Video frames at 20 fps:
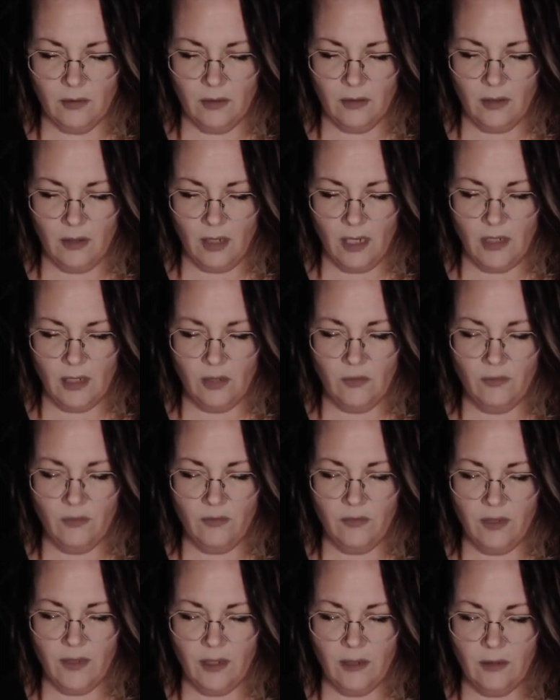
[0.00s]
and you
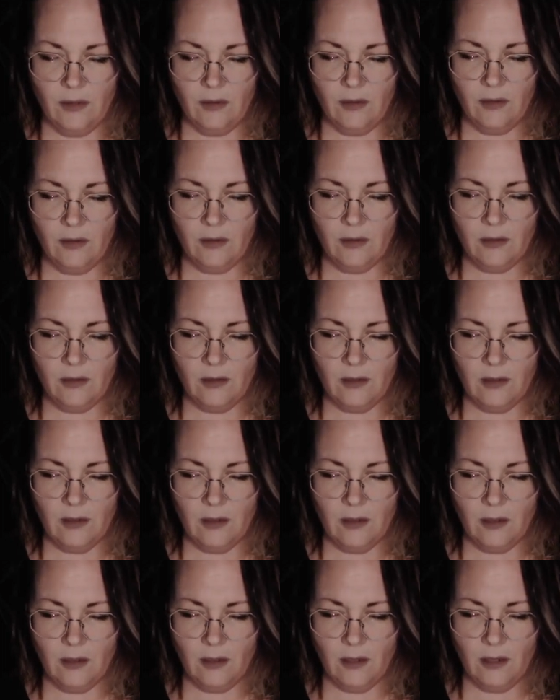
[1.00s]
feel
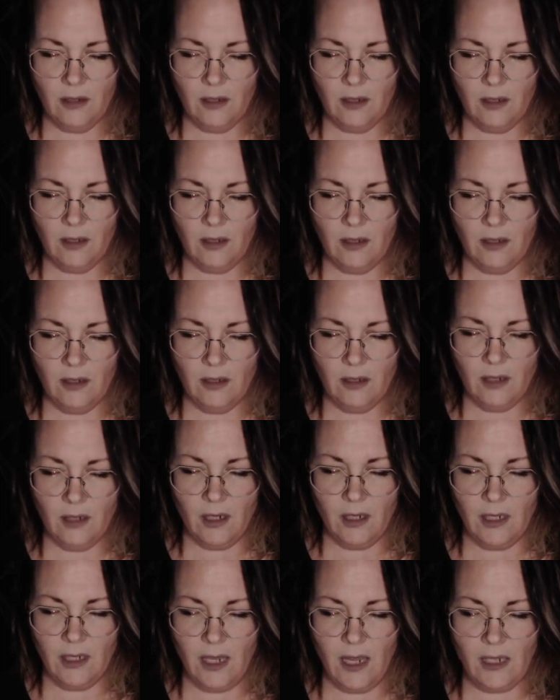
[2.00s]

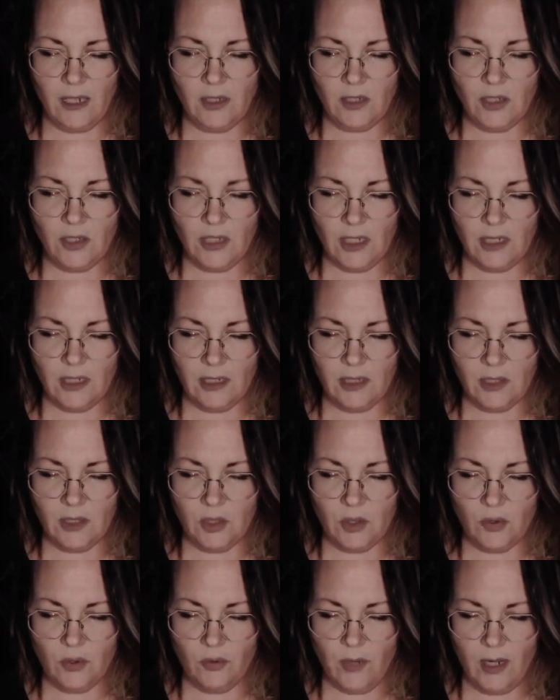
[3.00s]
an energetic
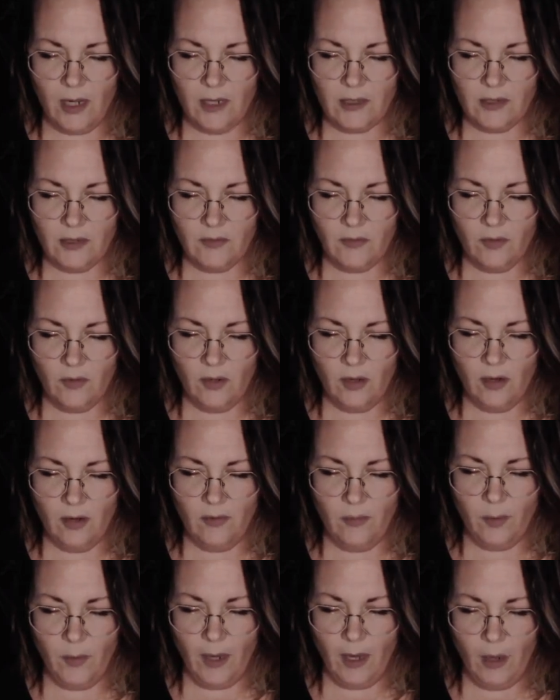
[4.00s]
transfer
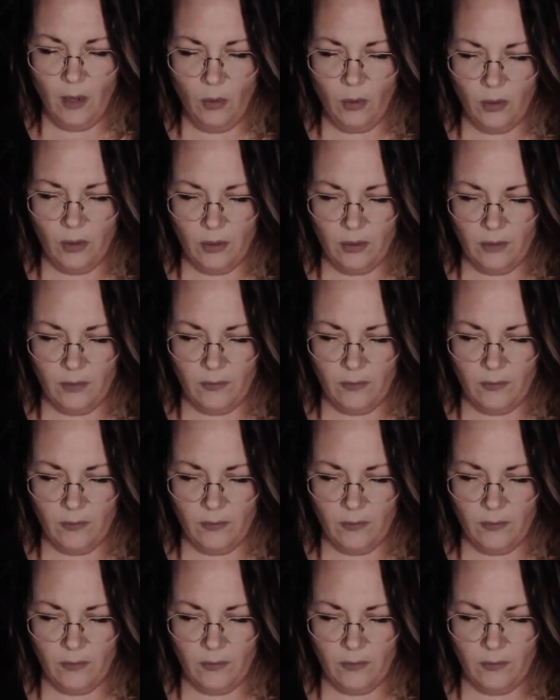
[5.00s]
of power